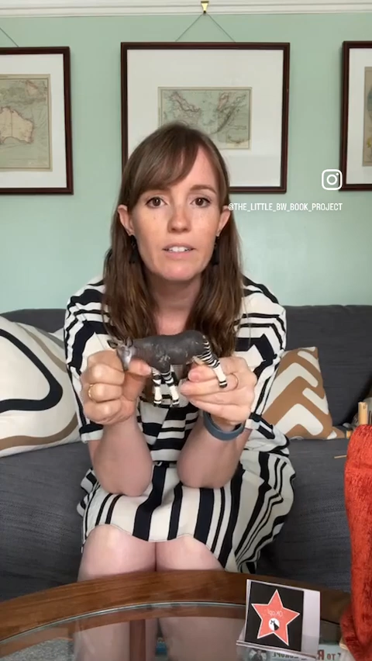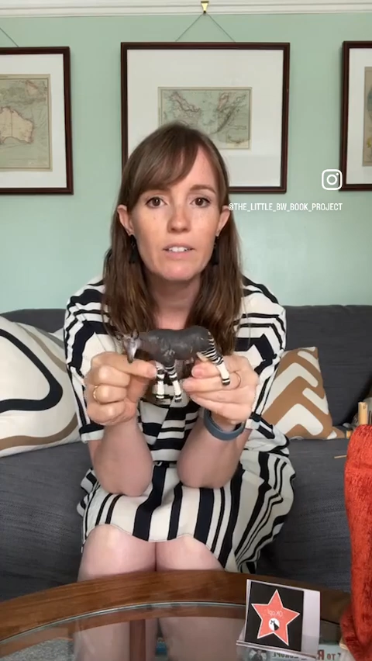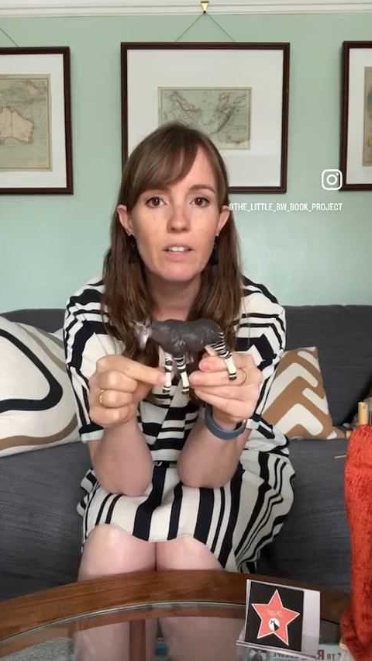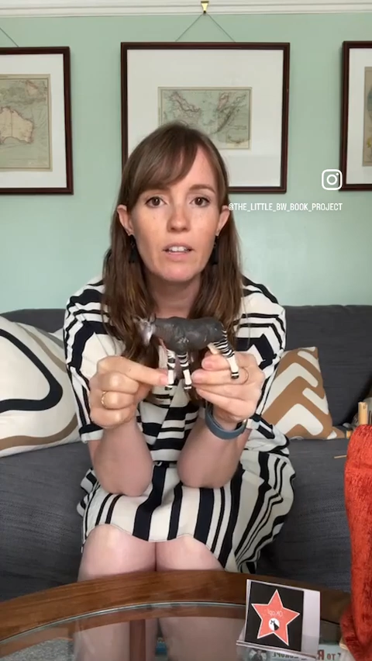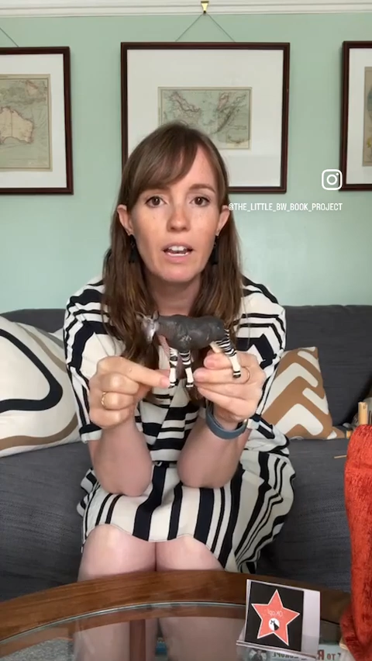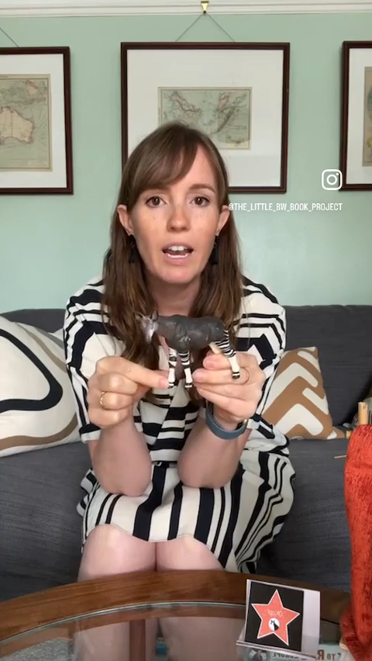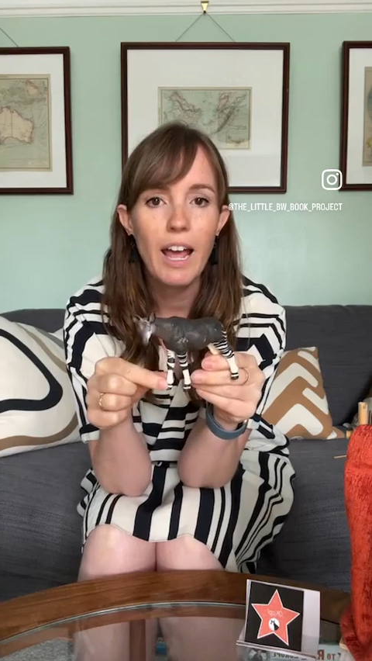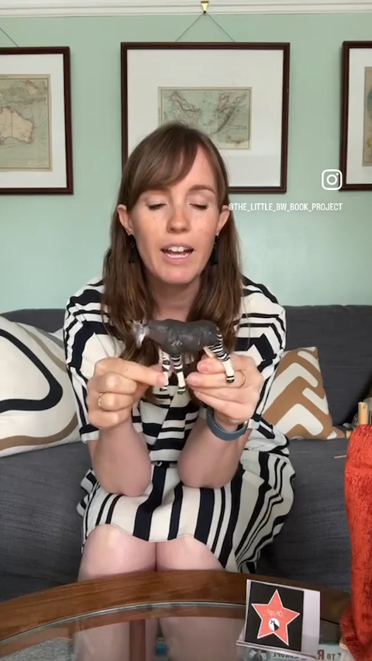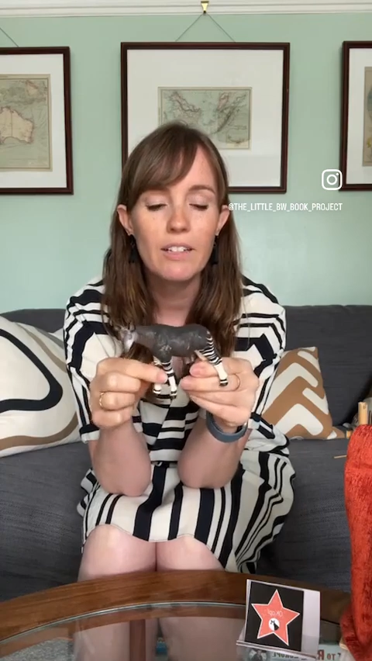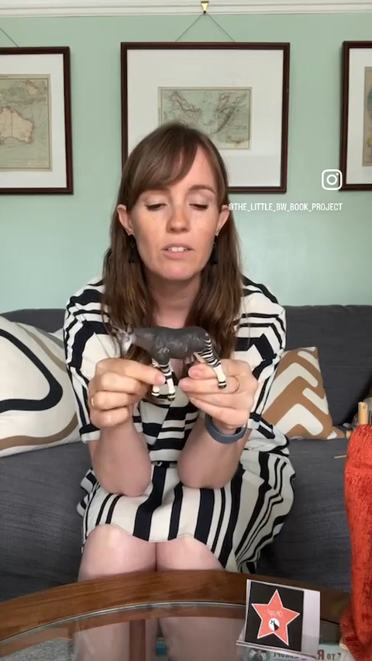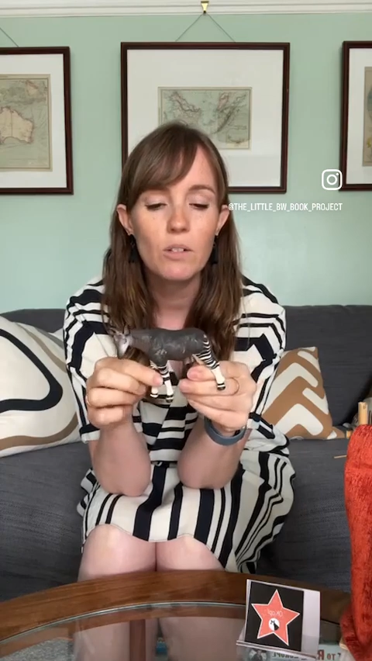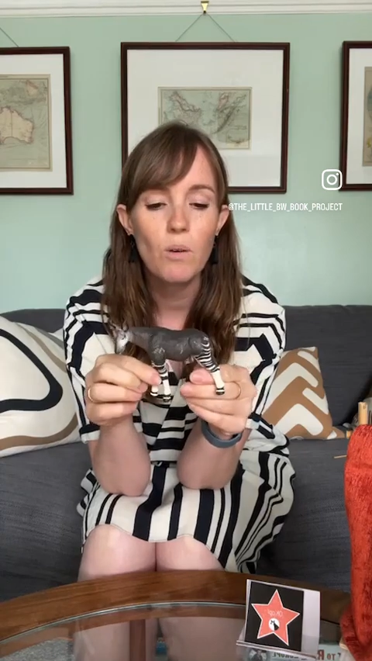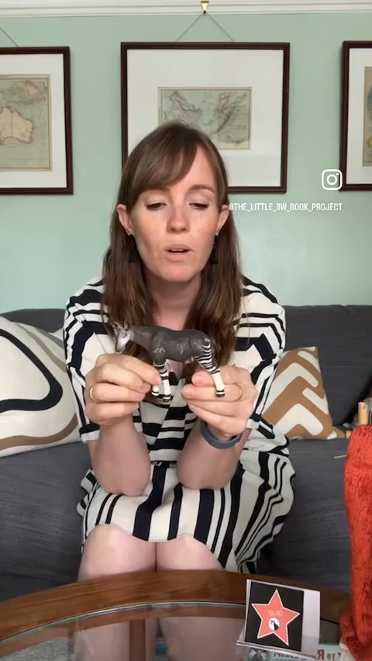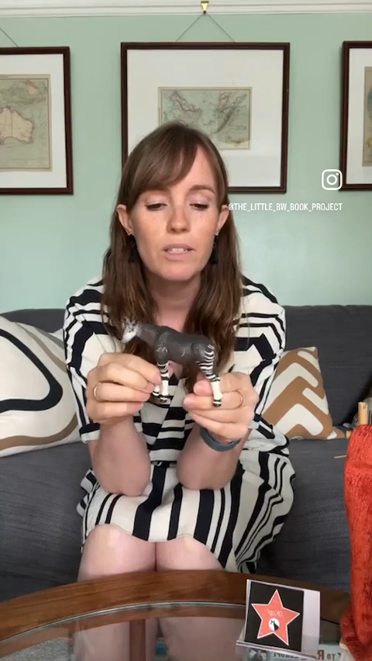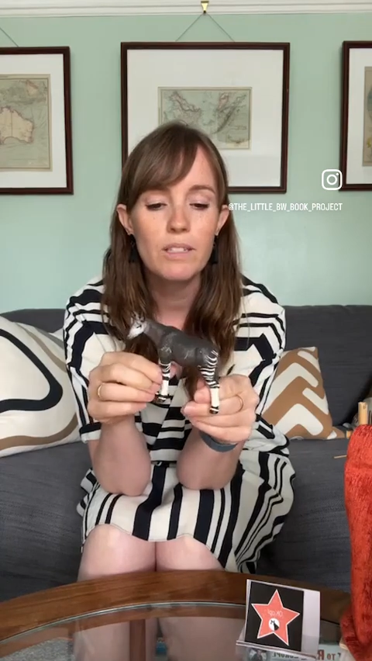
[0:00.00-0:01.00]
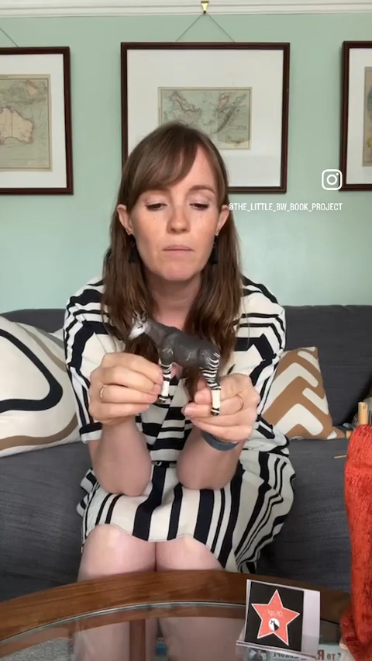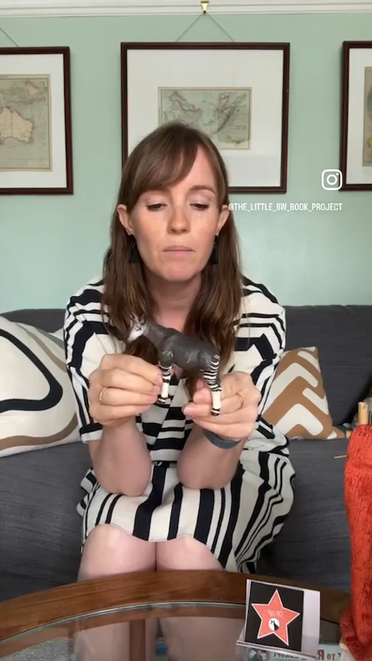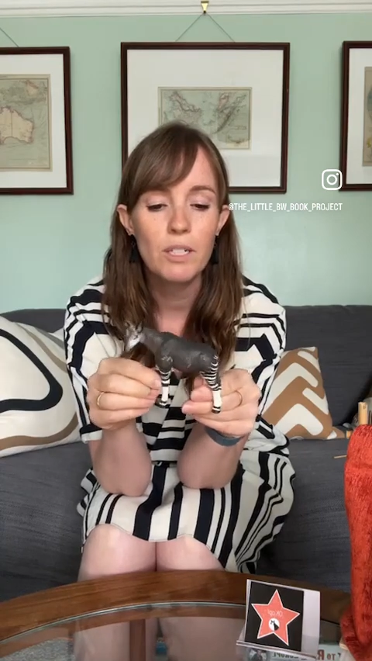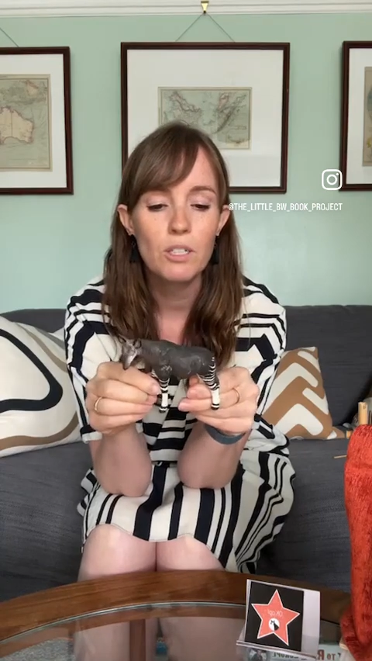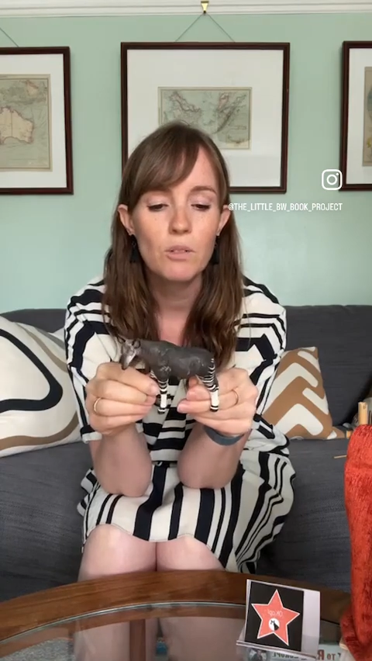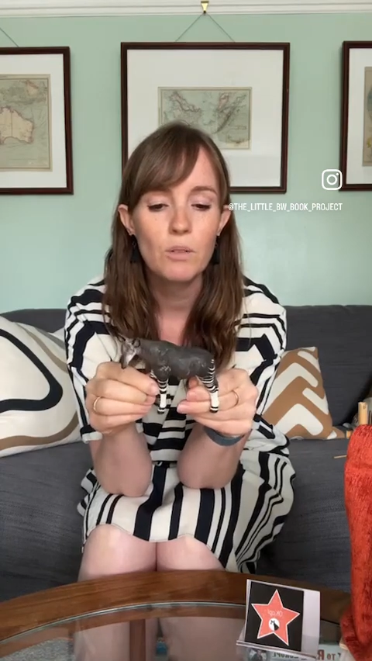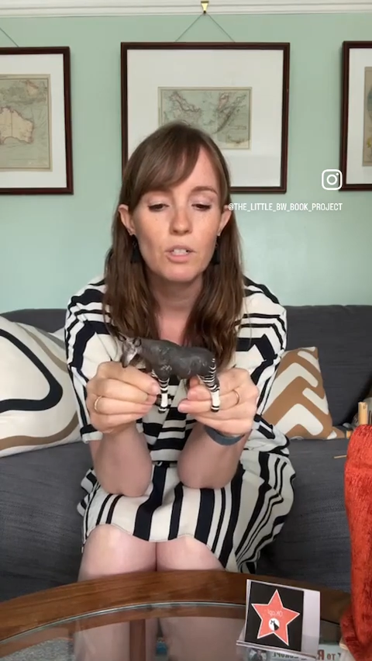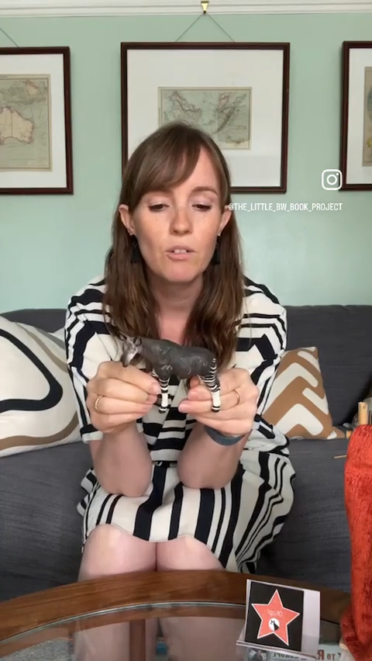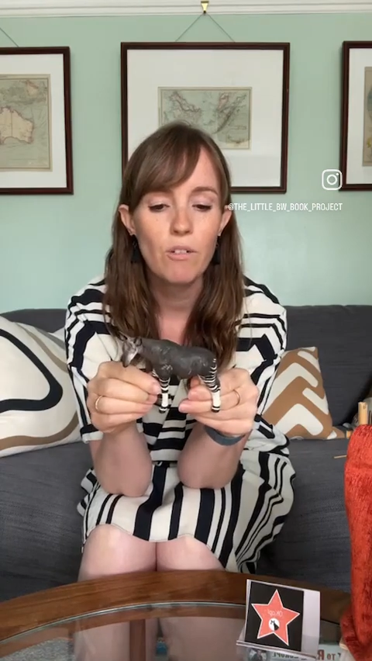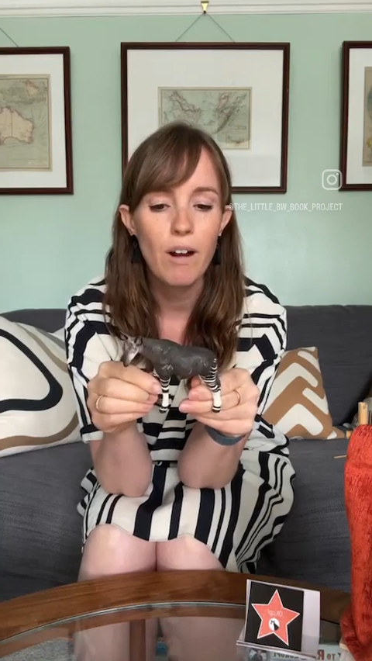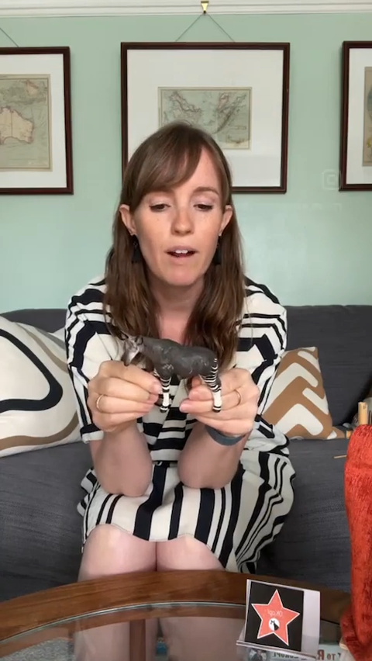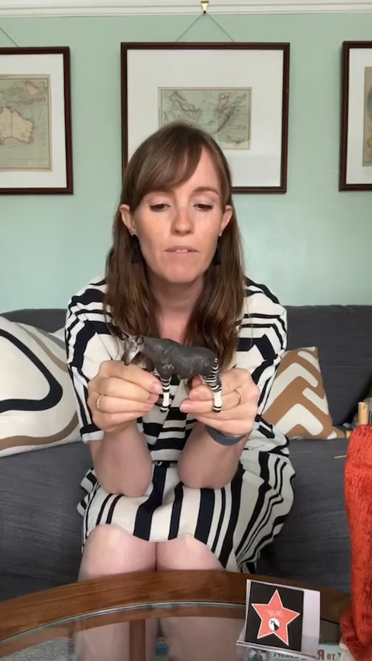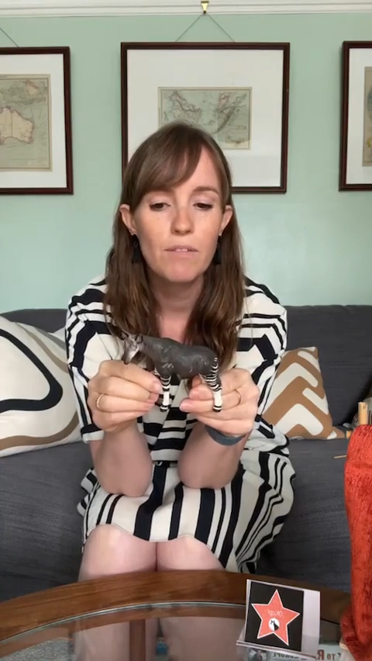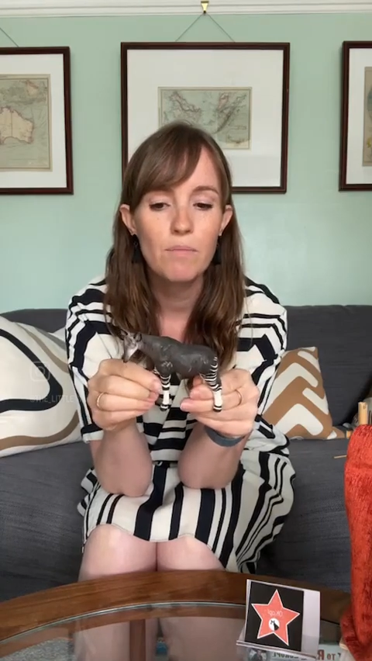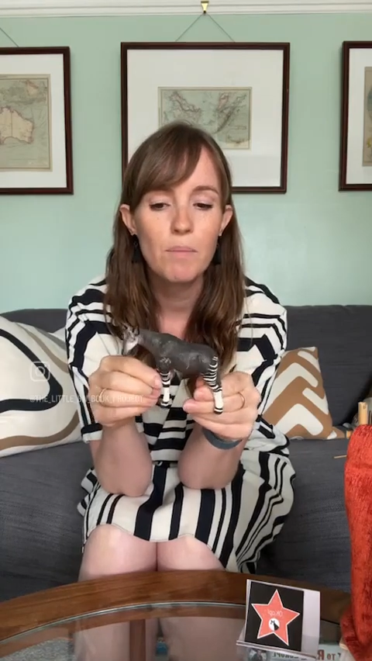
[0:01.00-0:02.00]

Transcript: so their legs are quite similar to a giraffe.